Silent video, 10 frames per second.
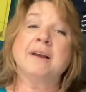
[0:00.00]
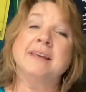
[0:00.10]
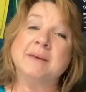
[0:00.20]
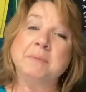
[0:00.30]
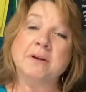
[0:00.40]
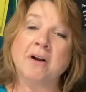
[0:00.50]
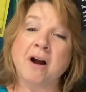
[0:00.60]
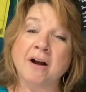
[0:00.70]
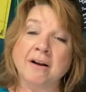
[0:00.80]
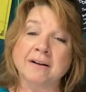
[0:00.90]
Keep your
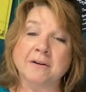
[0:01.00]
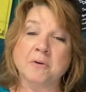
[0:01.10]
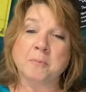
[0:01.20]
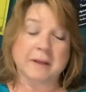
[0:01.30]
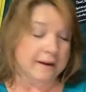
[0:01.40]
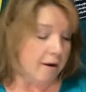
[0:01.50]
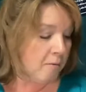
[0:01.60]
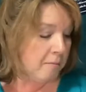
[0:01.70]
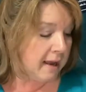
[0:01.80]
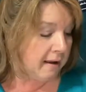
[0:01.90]
heart open.
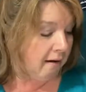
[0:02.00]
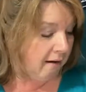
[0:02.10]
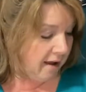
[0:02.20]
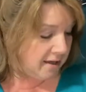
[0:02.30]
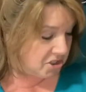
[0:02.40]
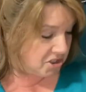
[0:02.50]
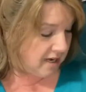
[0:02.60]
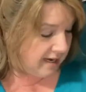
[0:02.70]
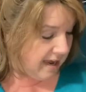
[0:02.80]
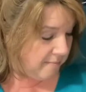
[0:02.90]
Oh my gosh.
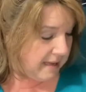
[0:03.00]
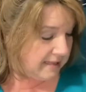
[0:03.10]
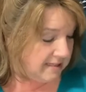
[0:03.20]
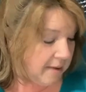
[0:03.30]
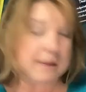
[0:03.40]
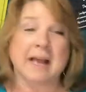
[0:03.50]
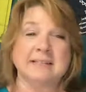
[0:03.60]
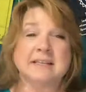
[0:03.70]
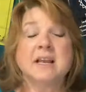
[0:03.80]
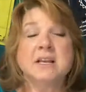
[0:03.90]
I can't make this up,
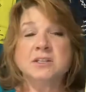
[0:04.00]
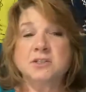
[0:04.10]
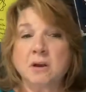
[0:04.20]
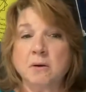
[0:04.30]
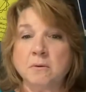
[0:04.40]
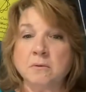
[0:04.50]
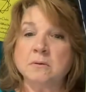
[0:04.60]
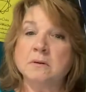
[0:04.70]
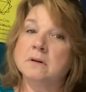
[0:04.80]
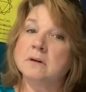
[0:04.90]
guys. So,